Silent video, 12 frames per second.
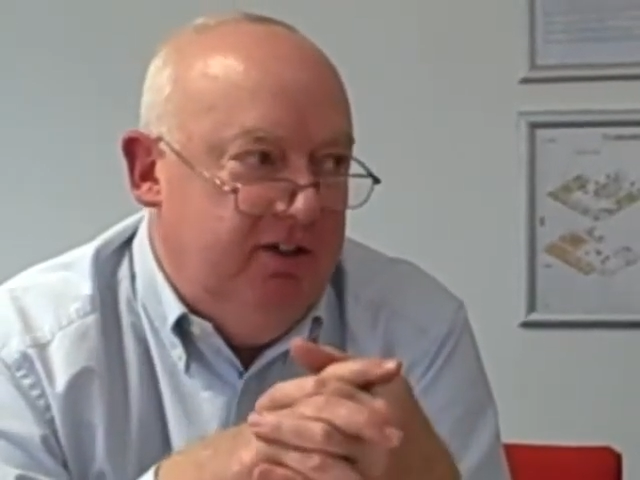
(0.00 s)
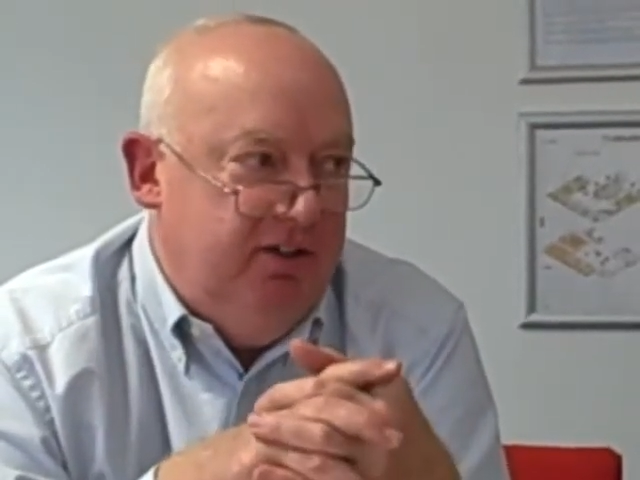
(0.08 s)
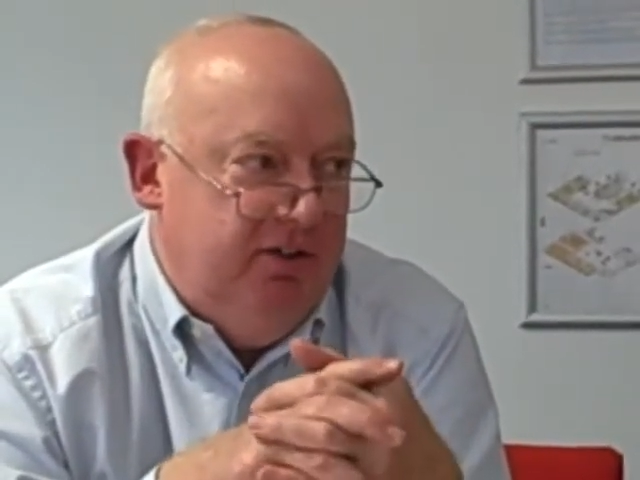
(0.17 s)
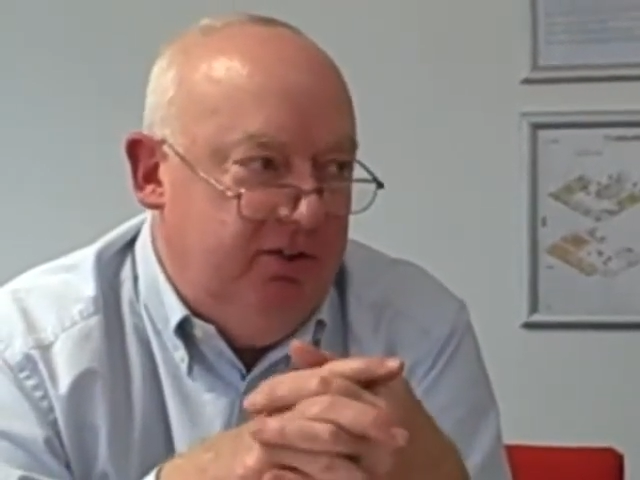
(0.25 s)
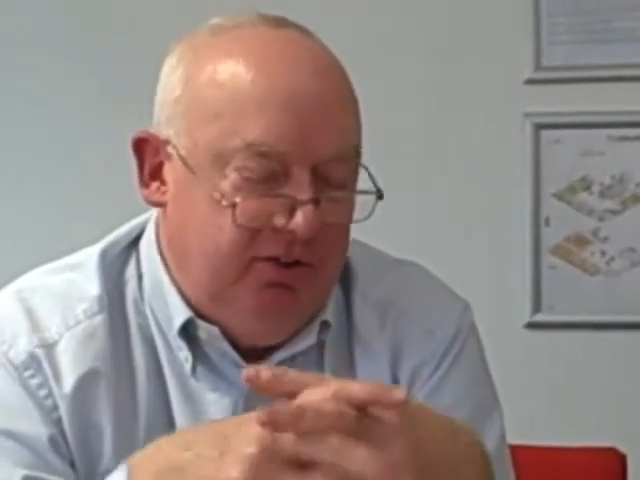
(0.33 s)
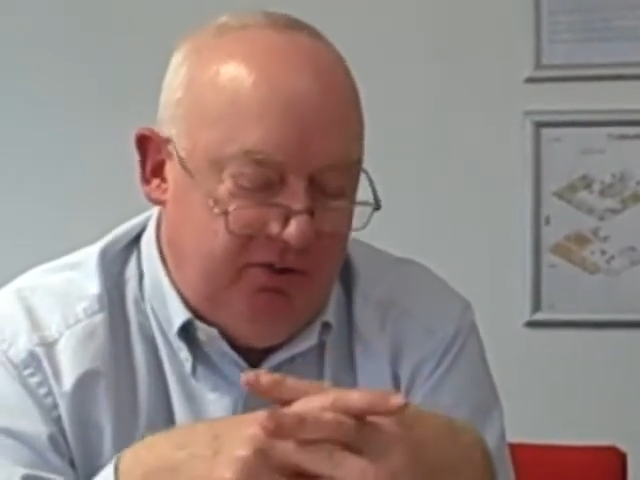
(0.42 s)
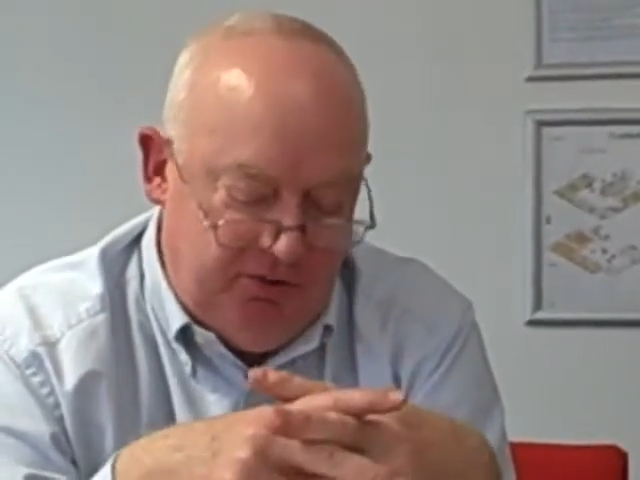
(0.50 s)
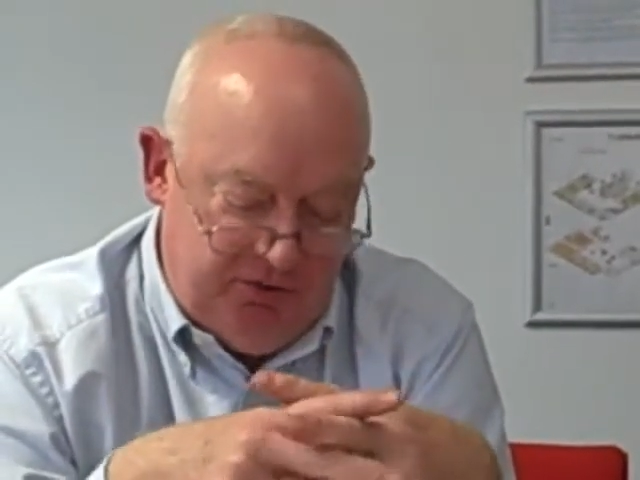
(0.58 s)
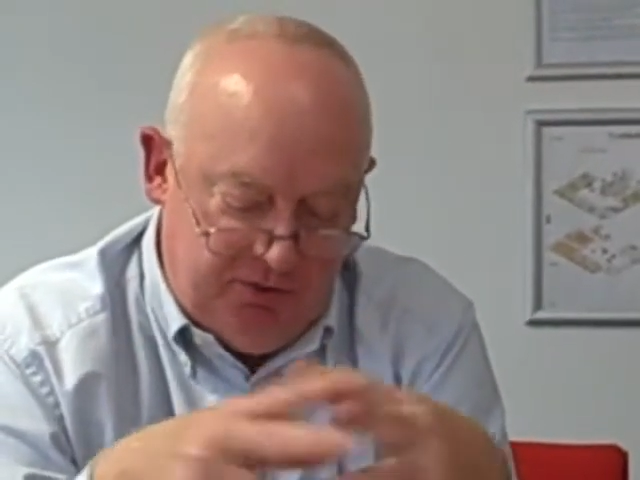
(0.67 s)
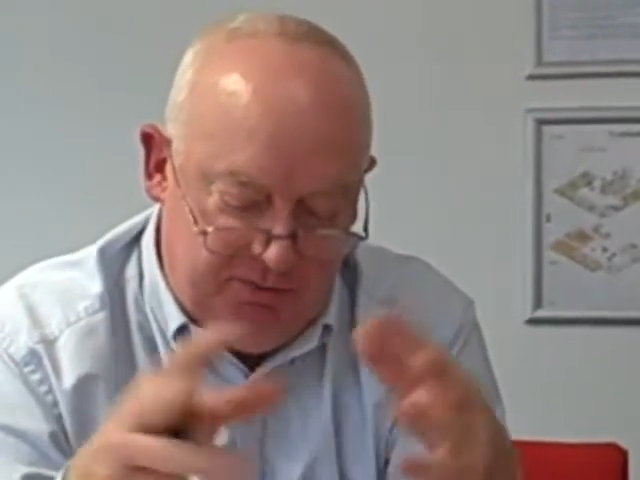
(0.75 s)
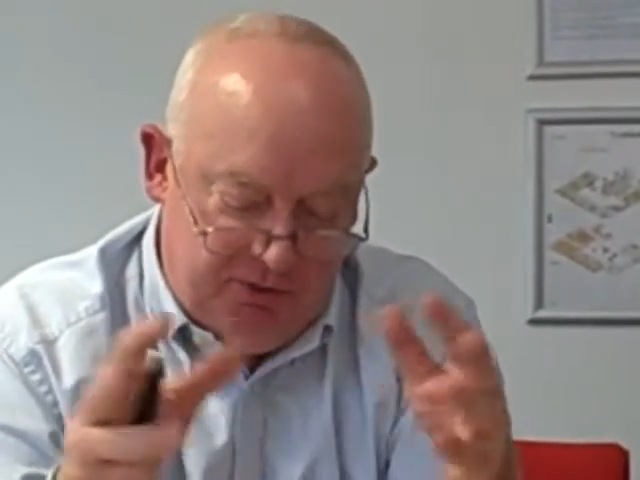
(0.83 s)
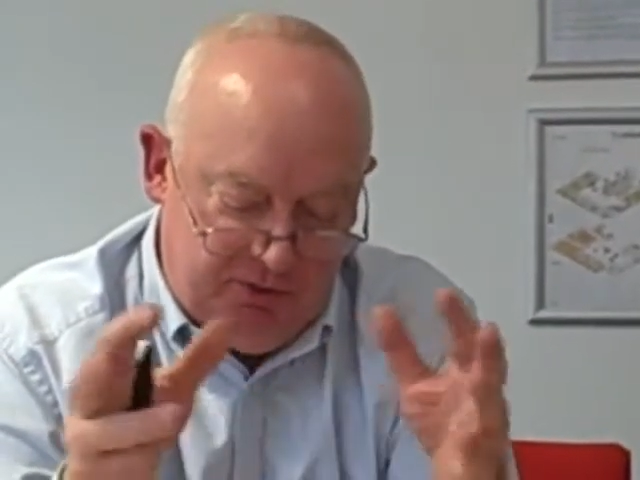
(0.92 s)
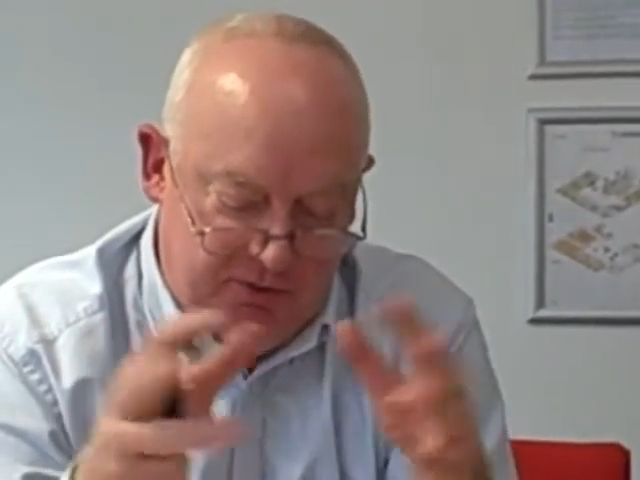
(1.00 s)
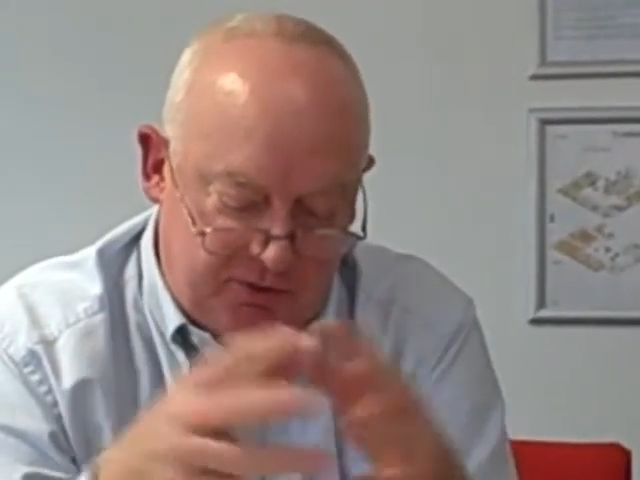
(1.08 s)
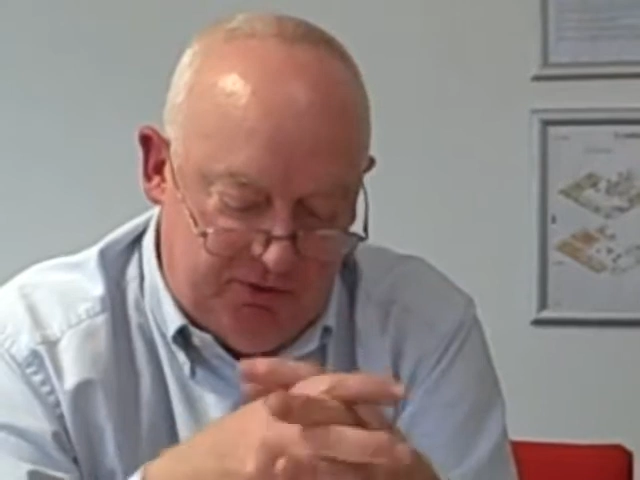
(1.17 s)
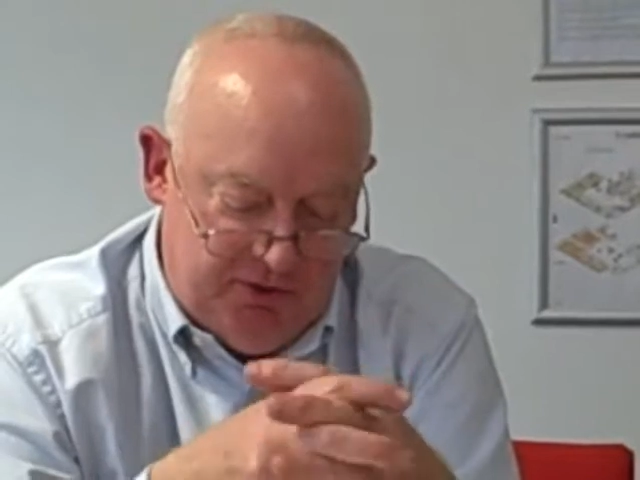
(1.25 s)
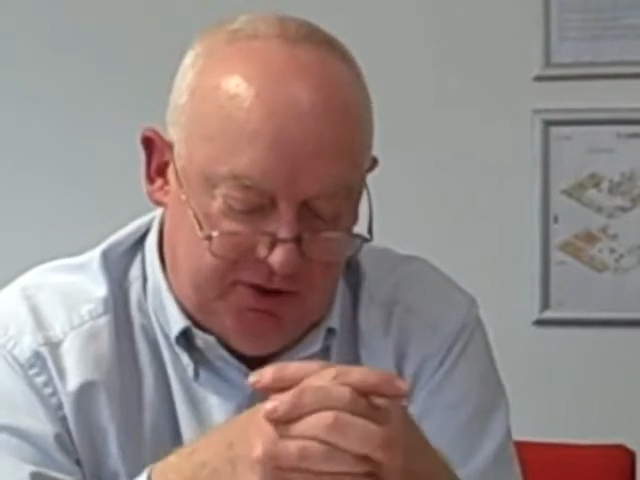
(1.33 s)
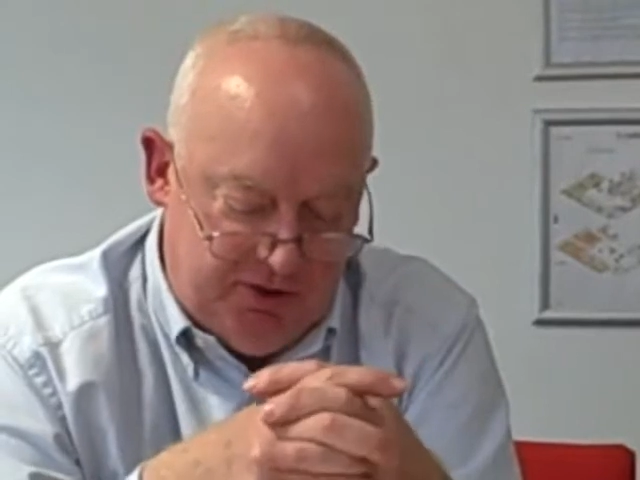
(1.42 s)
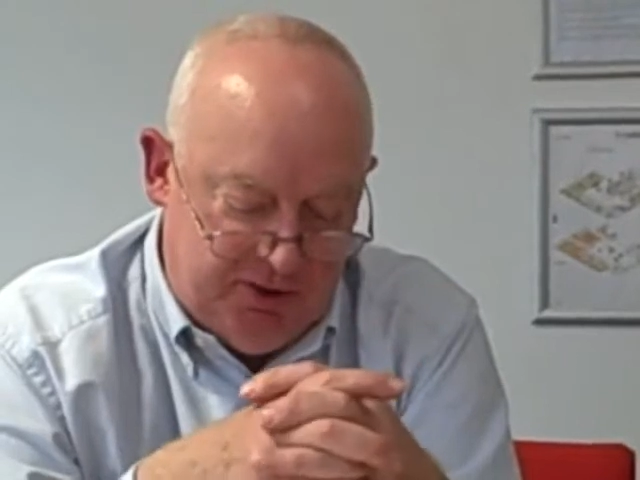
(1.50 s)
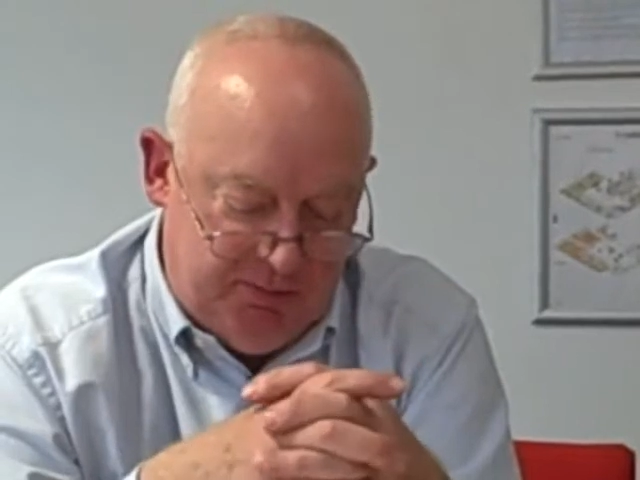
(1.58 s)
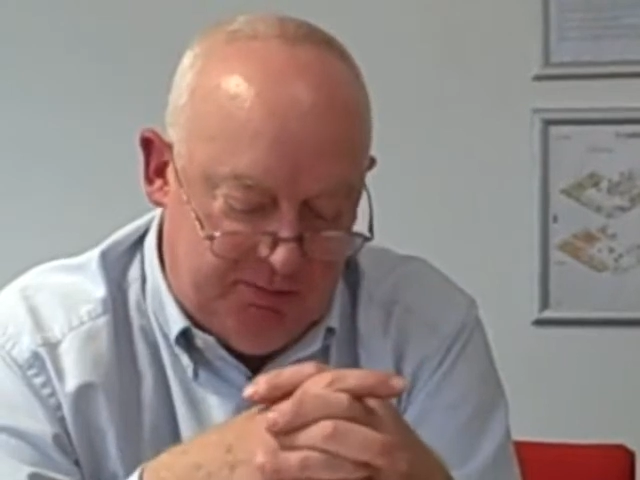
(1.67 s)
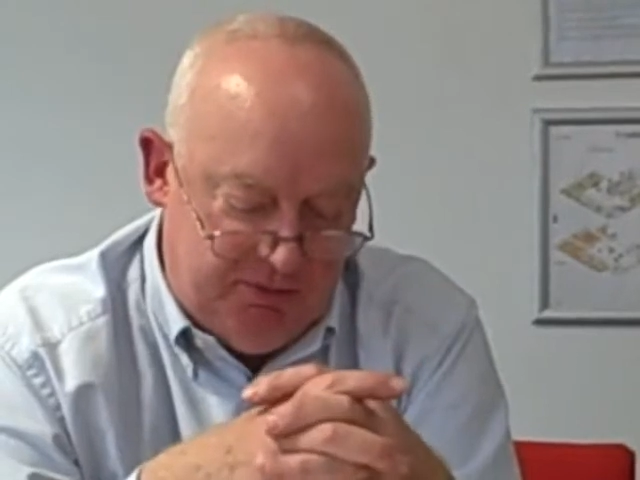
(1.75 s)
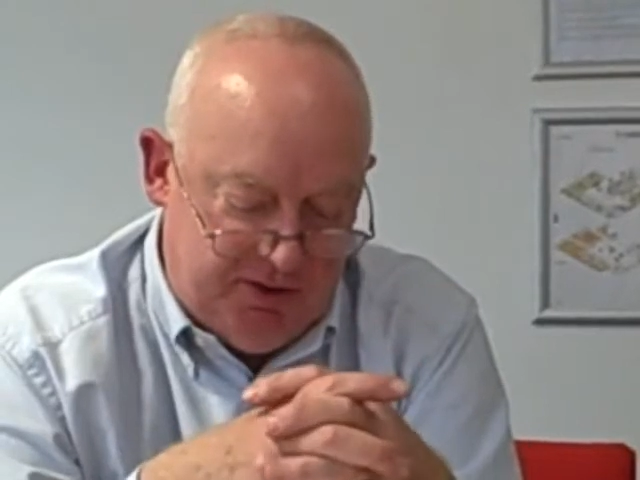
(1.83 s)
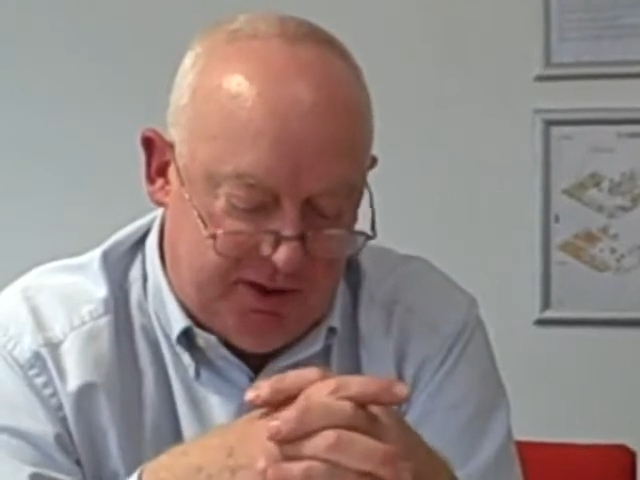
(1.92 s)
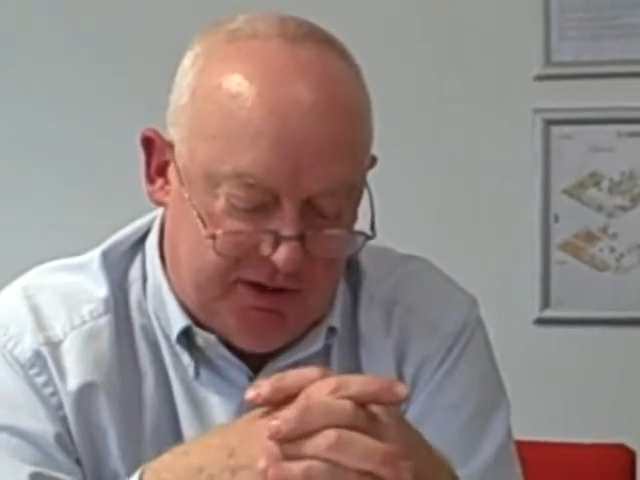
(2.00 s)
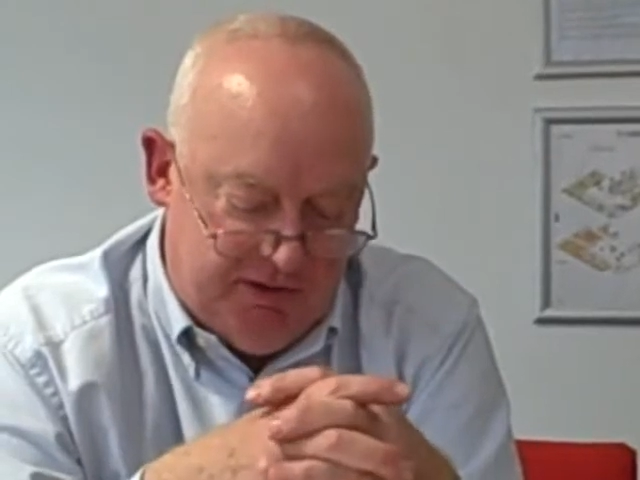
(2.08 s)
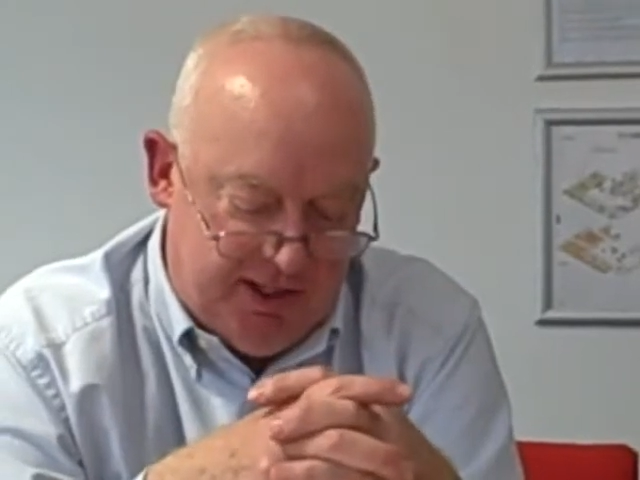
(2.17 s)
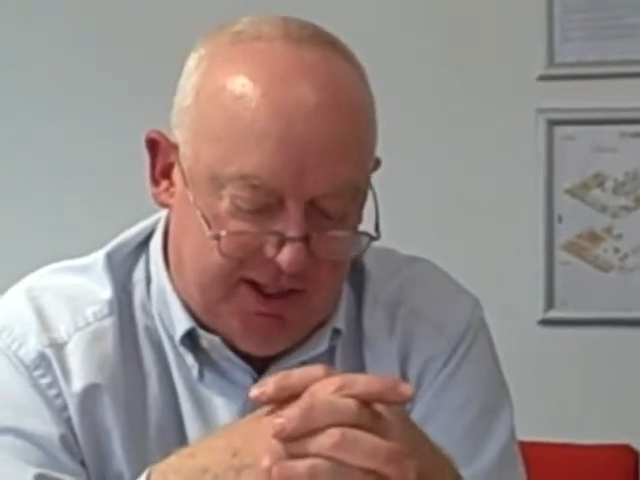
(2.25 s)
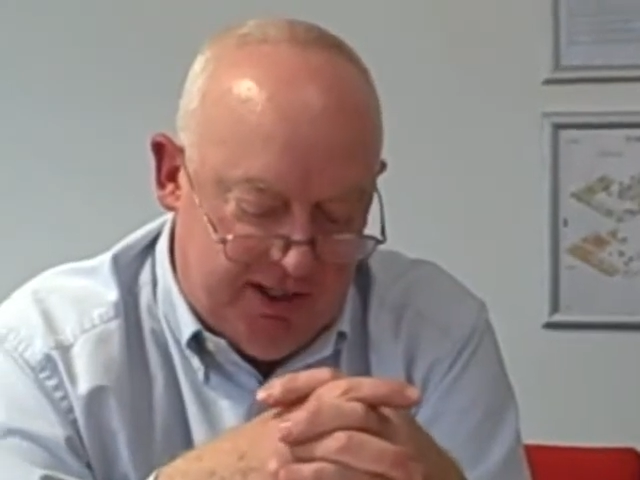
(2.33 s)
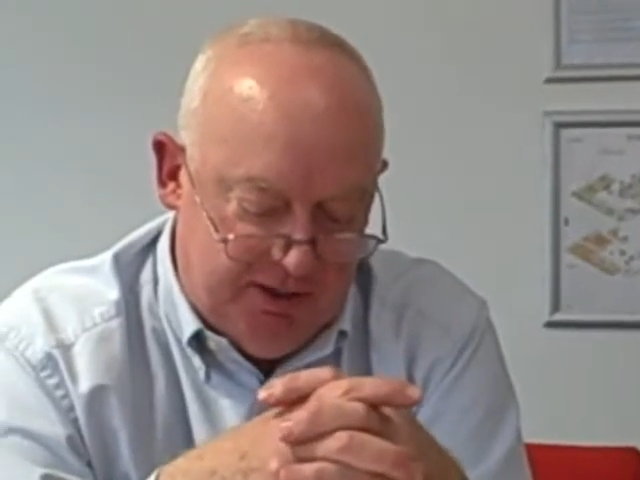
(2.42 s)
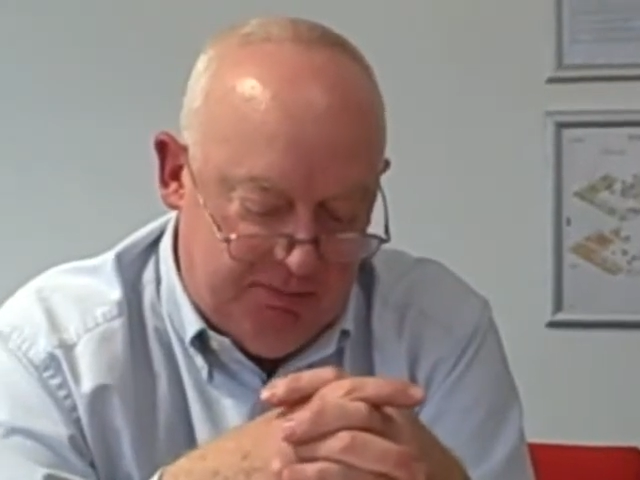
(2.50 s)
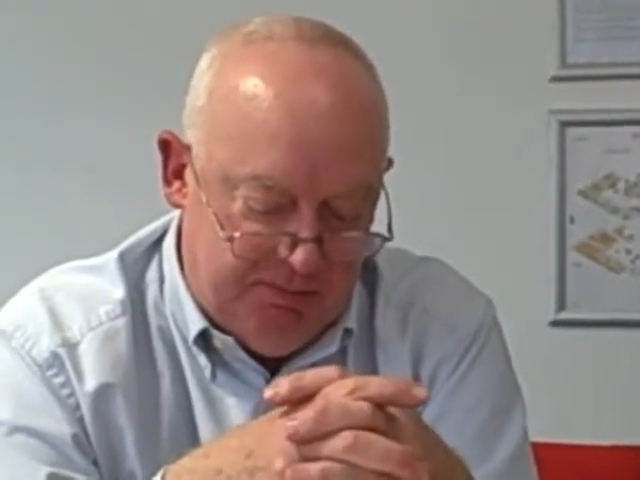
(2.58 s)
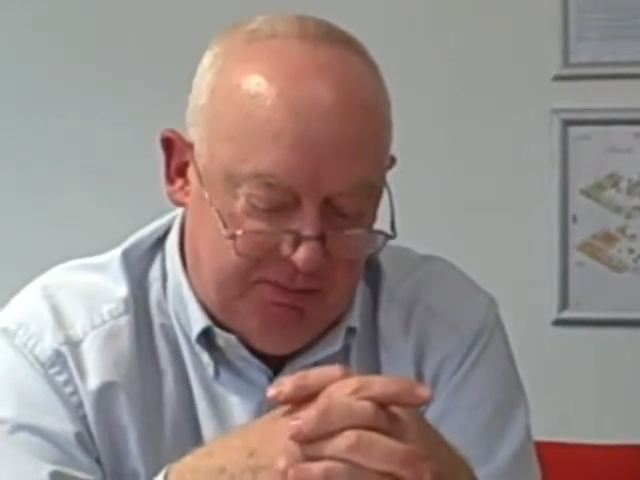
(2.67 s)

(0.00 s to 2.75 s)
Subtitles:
to support the curriculum.